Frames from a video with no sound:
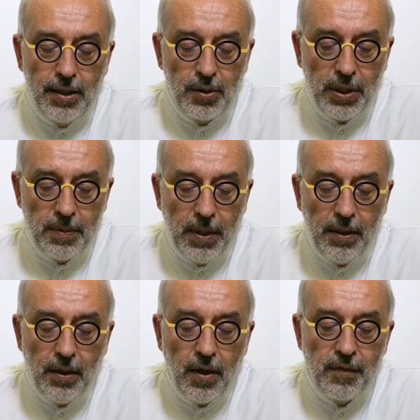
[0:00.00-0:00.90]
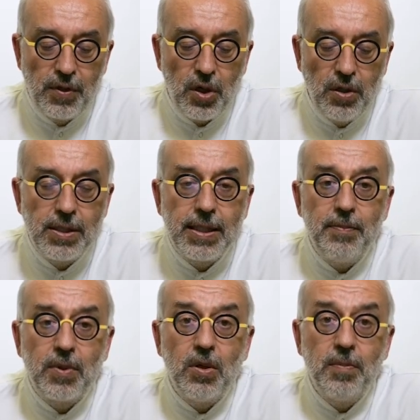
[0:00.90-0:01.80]
Treatment of joint
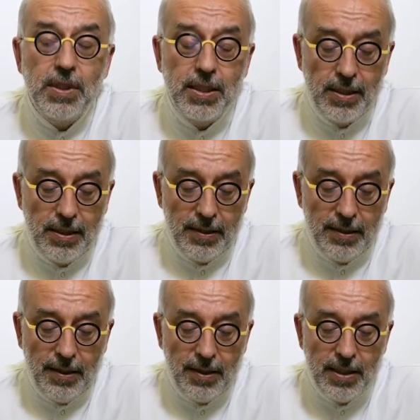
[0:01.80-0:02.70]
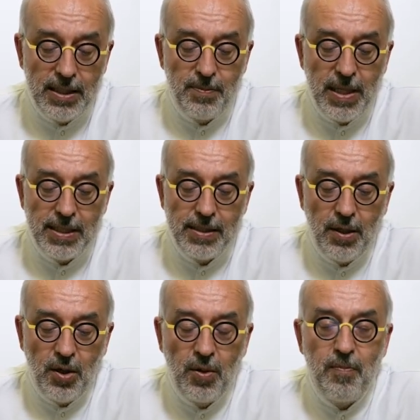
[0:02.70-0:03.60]
symptoms is based
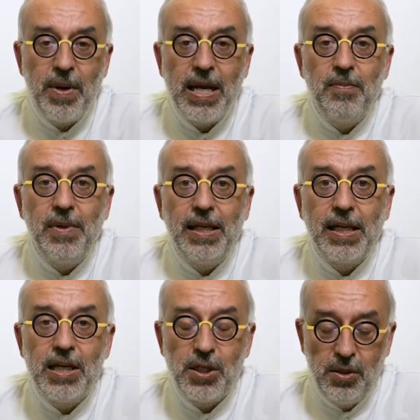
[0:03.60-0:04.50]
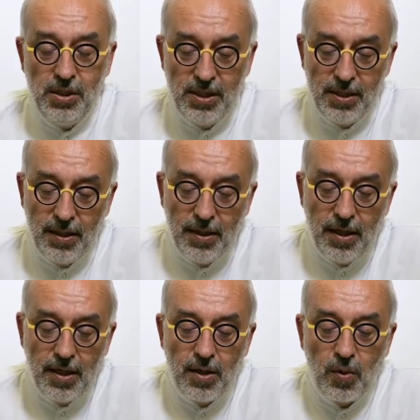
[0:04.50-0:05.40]
on pain medications,
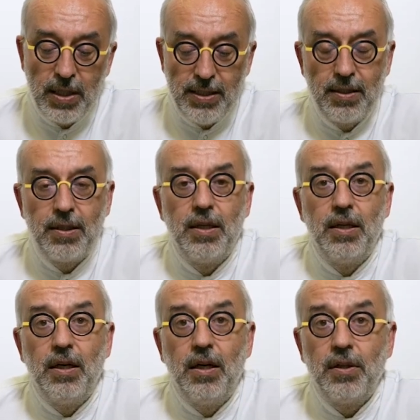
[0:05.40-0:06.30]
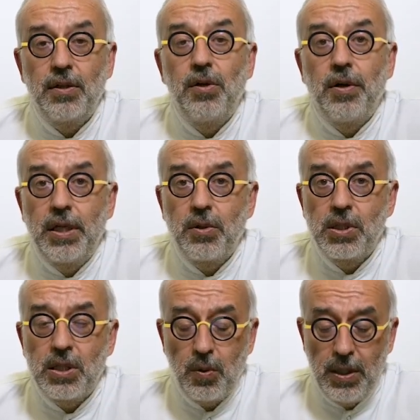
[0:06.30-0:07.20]
rest, and
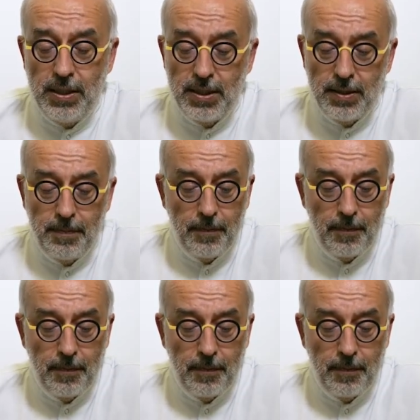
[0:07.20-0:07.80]
corticosteroids.